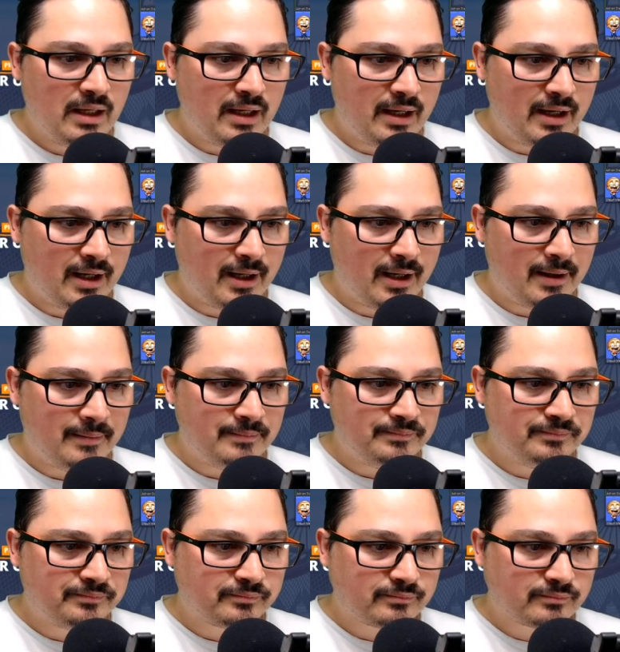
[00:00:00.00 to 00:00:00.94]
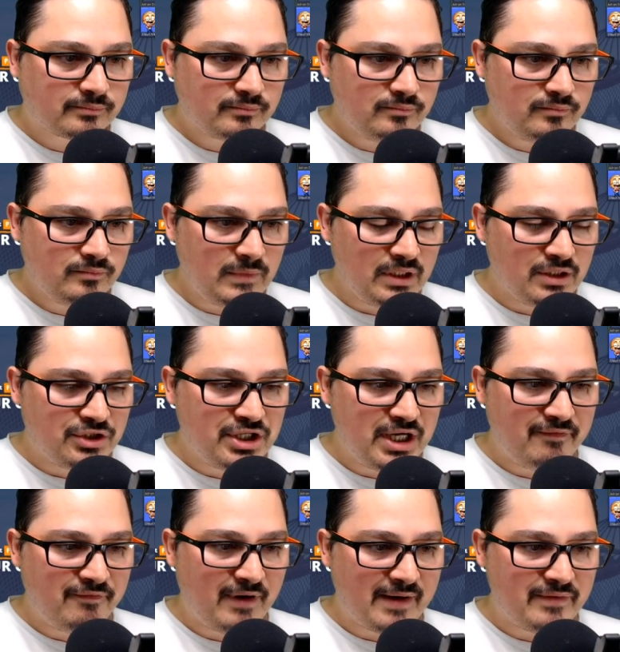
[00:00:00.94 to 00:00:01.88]
Um,
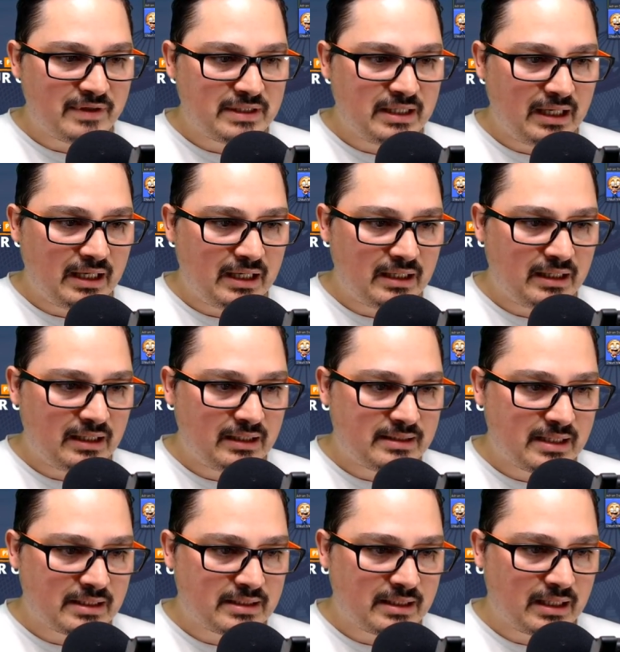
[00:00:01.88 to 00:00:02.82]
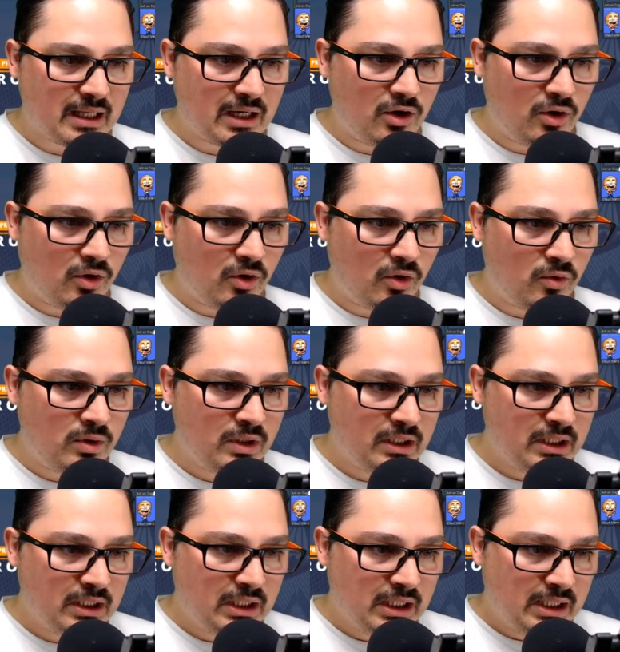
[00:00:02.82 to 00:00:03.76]
J5 is here. He says hello.
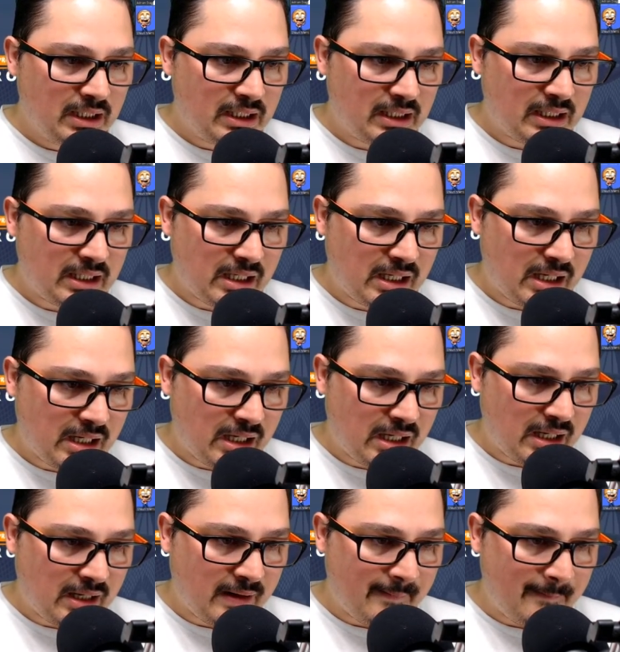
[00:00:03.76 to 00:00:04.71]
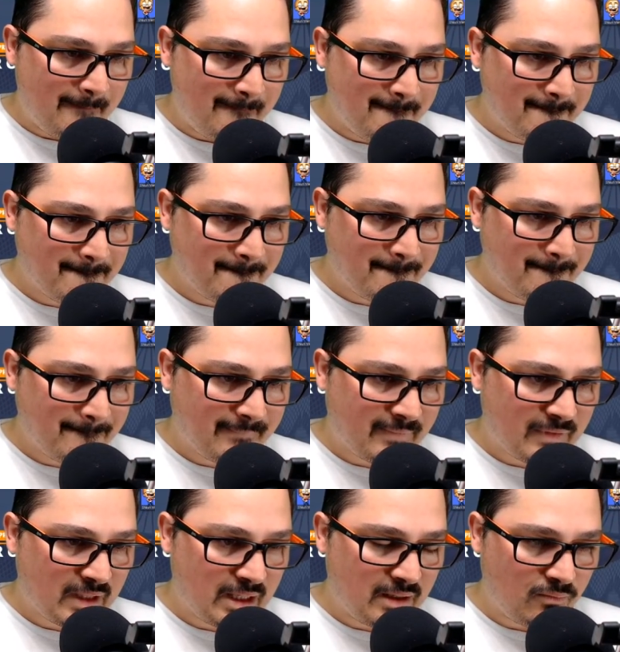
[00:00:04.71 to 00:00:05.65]
Um,
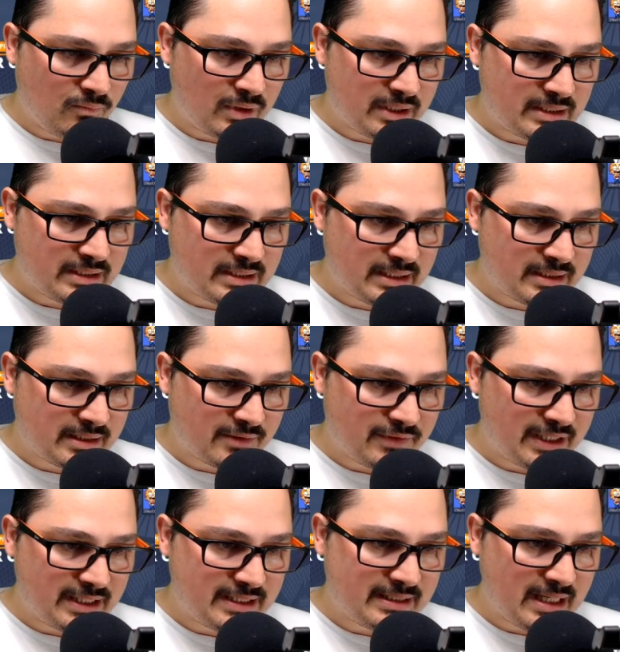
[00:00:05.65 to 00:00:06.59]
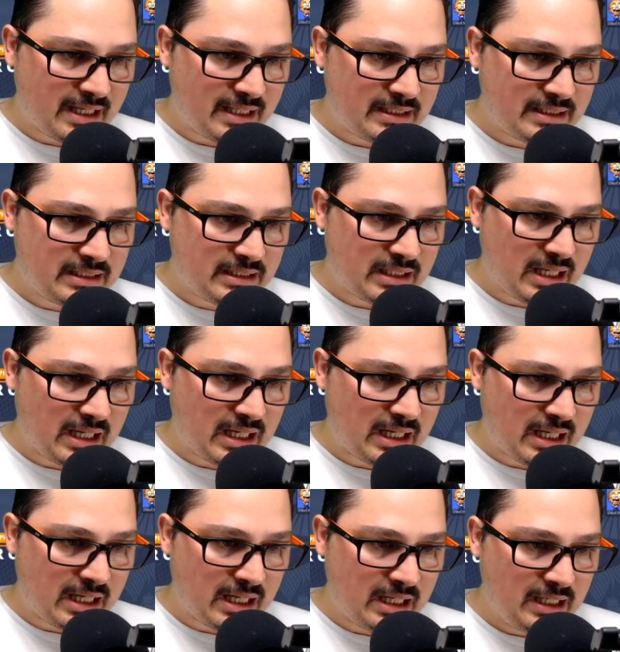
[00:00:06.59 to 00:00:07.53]
what he says? Chris says
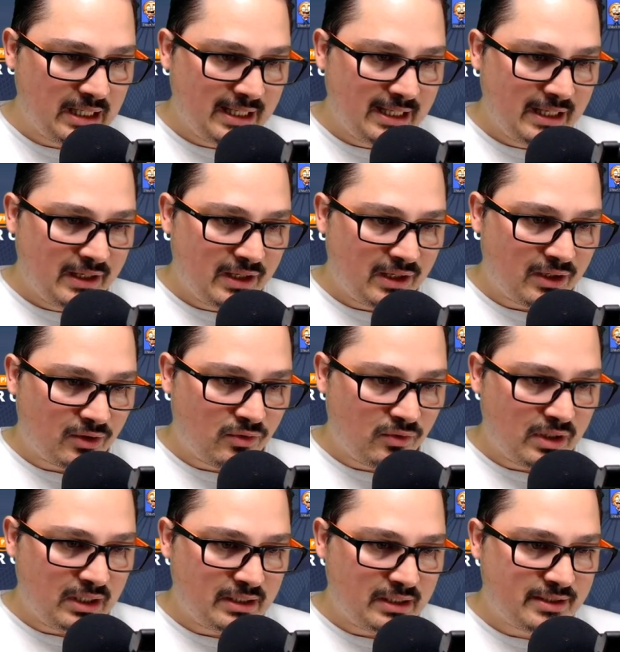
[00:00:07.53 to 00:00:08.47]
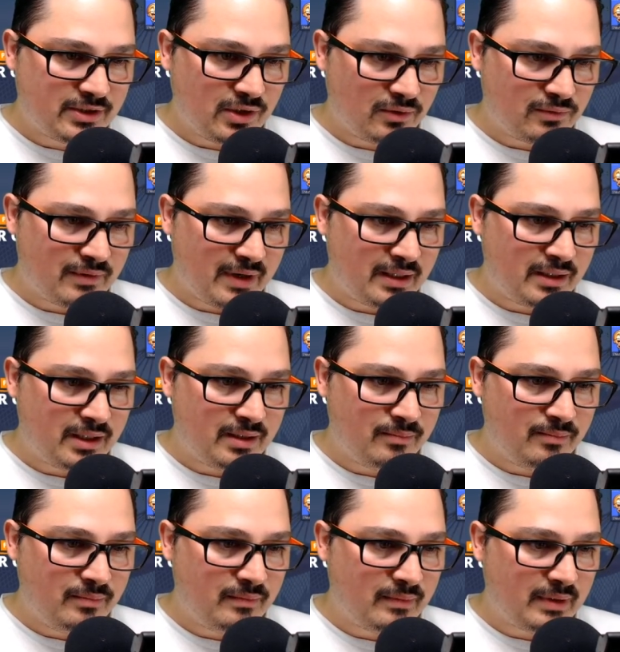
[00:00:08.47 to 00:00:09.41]
uh, Google so
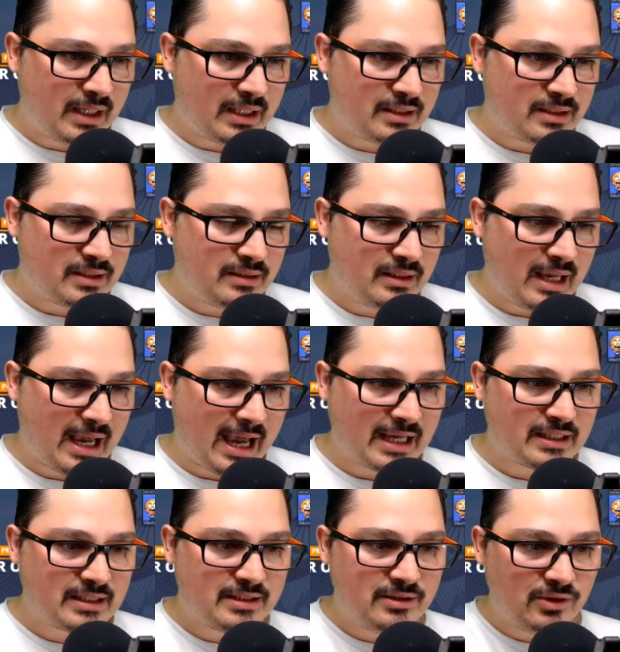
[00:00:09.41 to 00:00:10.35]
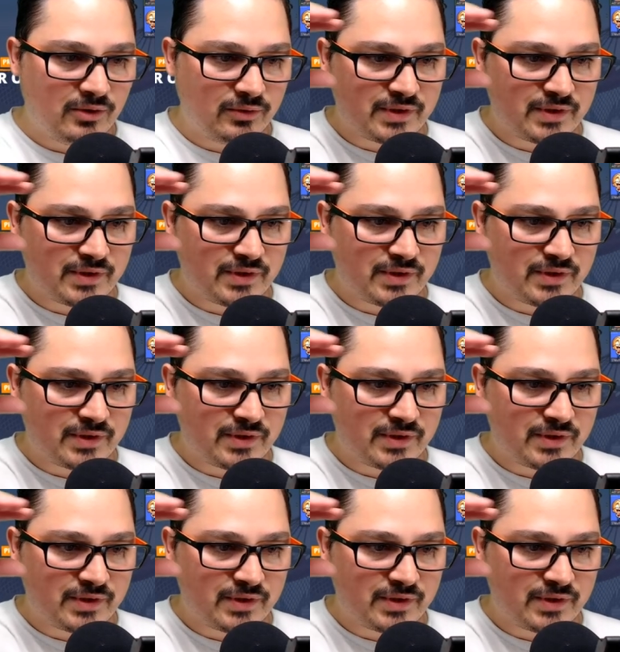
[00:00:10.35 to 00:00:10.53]
random and has no